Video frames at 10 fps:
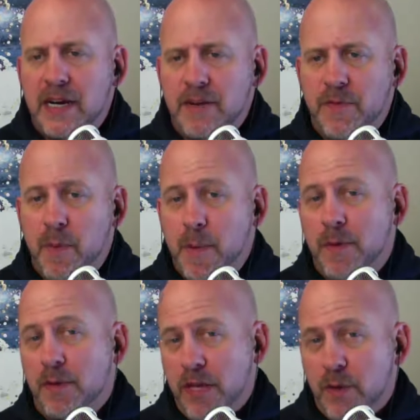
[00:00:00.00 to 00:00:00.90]
They might be
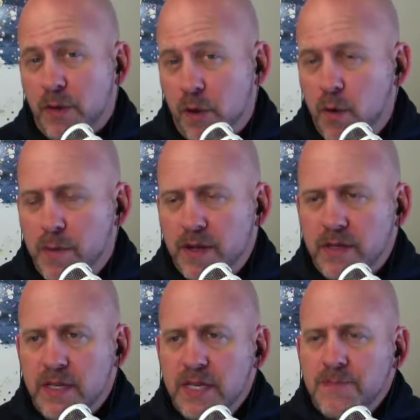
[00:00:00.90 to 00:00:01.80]
really good with
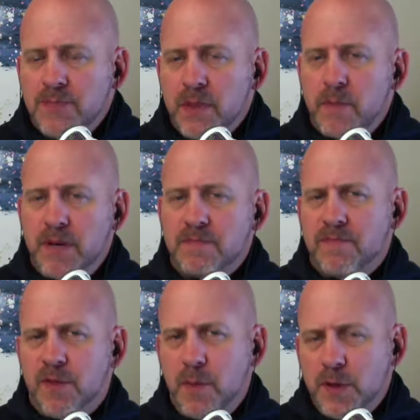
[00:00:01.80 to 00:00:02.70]
equipment. But
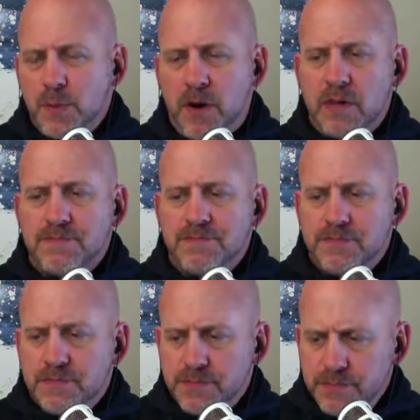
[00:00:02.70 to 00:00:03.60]
for the most part,
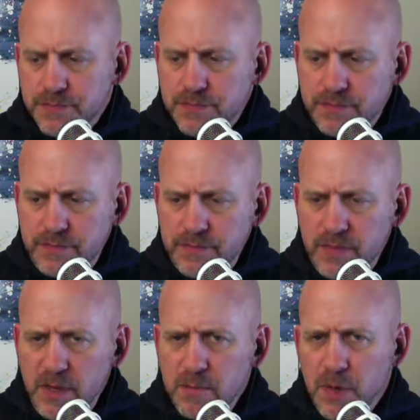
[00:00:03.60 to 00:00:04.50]

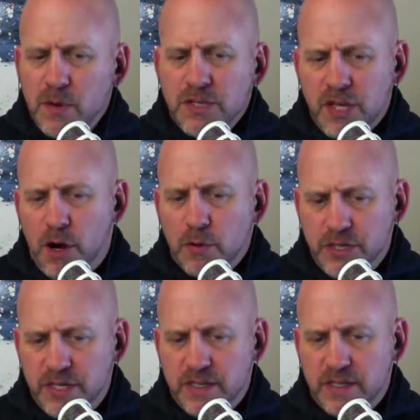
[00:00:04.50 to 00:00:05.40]
most
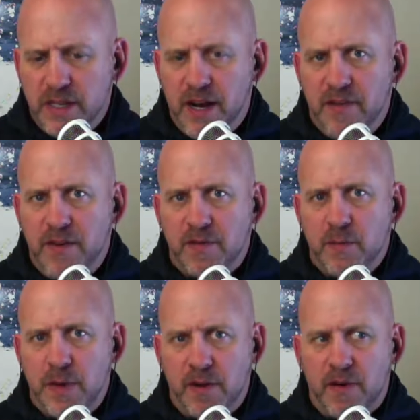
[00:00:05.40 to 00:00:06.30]
coaches that I've ever
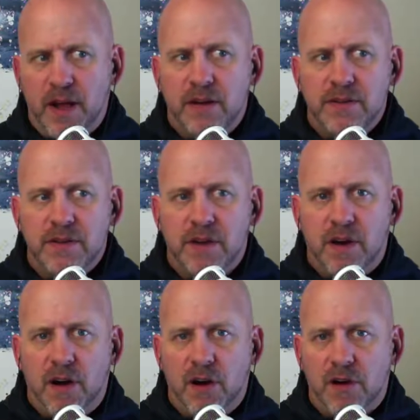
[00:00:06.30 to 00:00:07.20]
been around
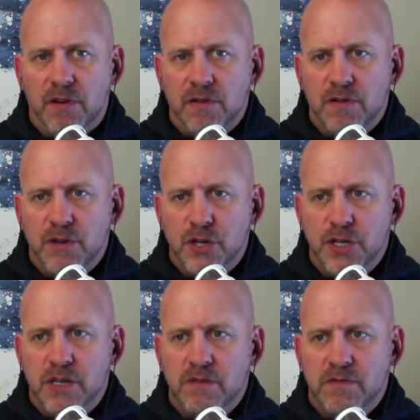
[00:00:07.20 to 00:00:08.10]
are
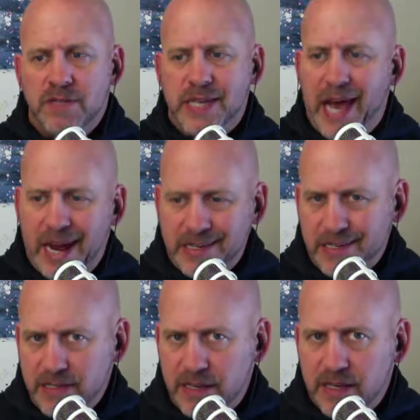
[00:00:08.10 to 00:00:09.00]
good
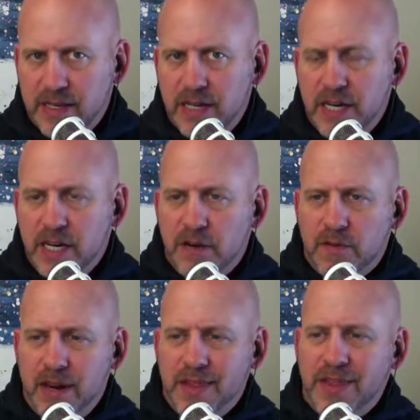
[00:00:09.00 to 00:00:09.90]
tactically,
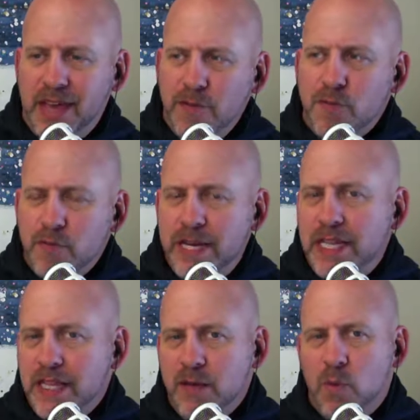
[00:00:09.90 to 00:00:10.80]
right? They
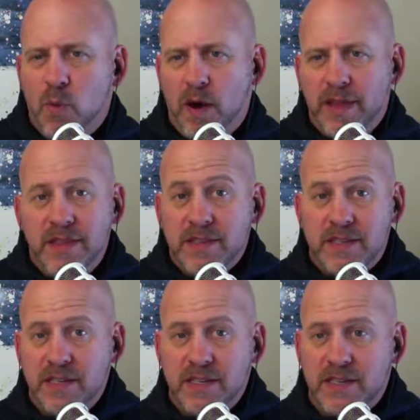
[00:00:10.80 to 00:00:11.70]
really want, and
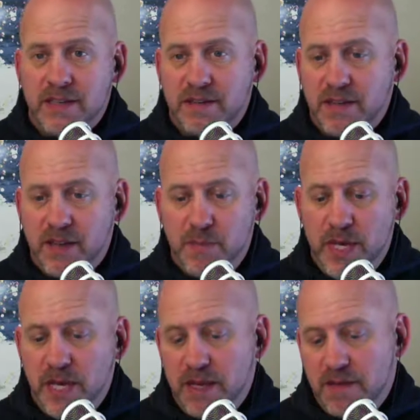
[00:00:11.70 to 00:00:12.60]
this can
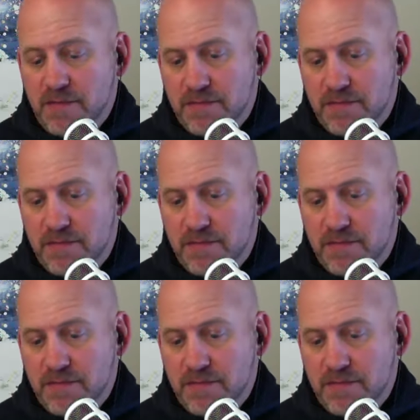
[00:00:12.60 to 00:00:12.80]
be